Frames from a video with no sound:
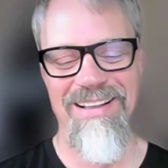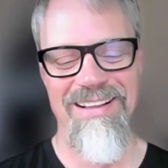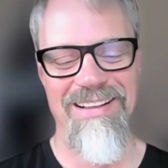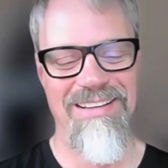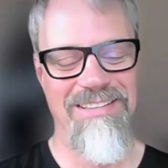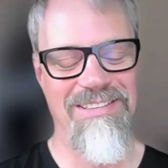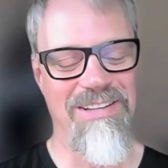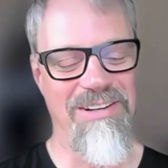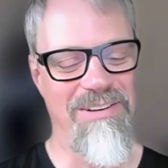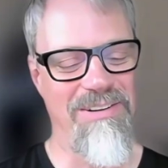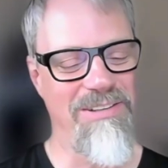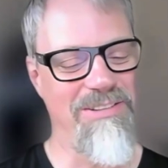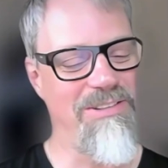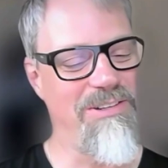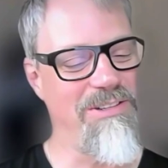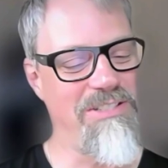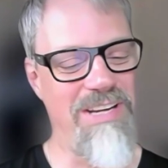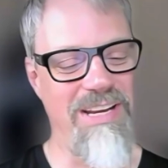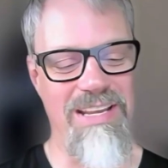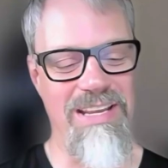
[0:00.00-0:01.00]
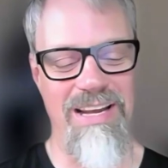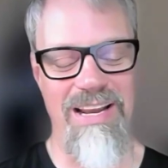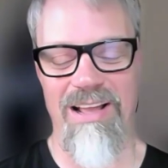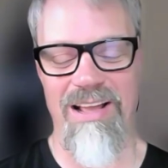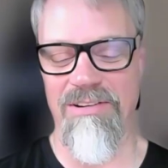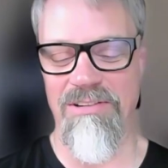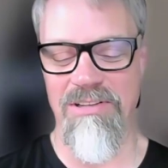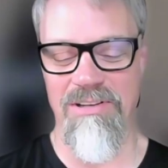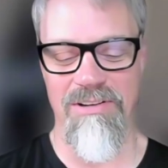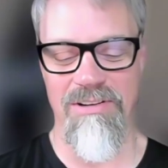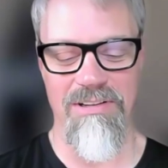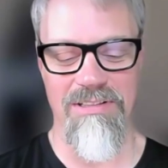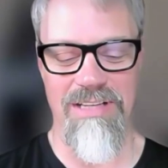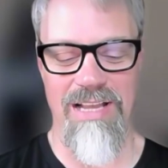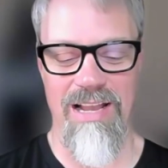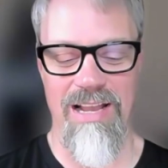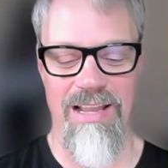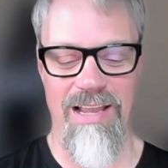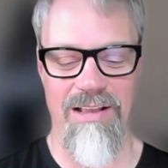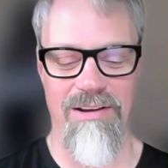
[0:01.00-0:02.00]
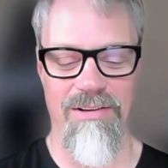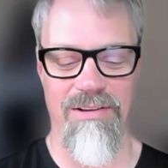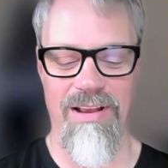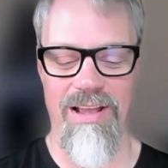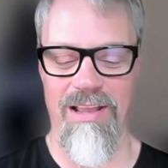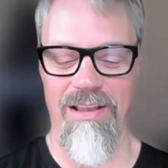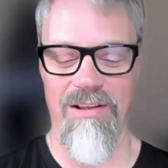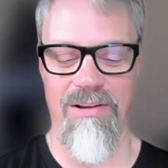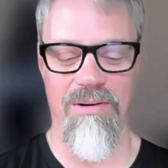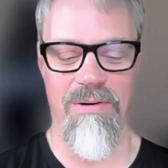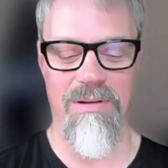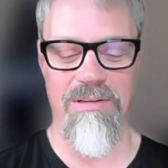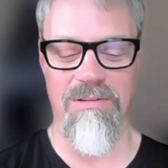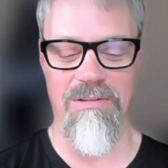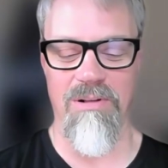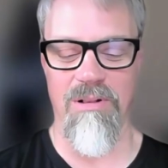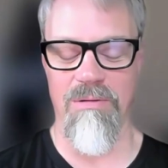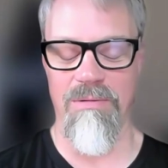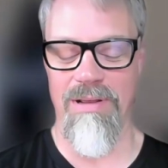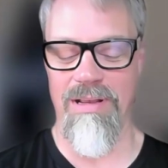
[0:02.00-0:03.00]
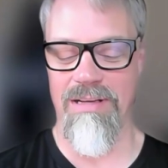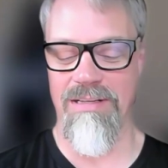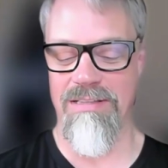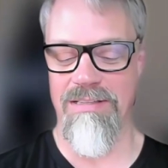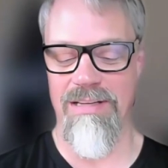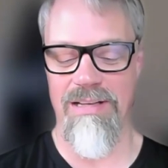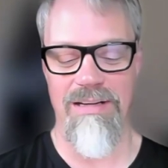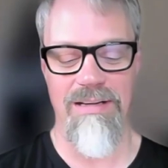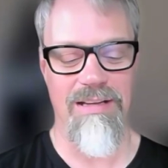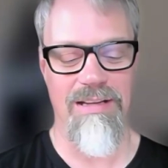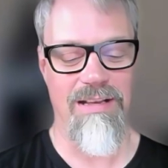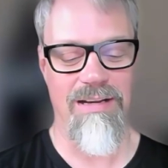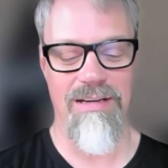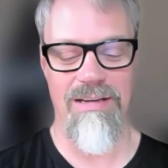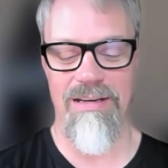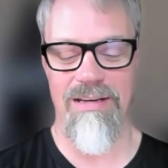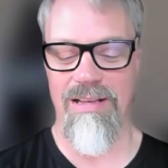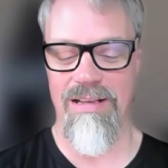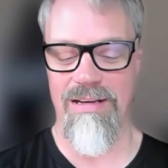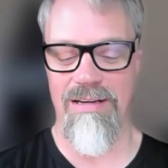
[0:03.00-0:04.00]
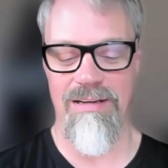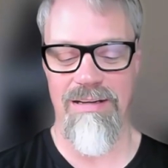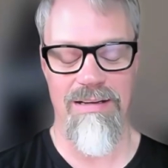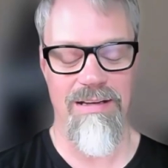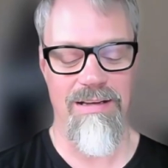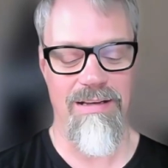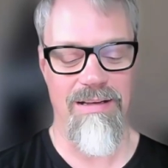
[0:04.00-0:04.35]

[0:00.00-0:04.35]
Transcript: So check it out. It's akka.io as always, and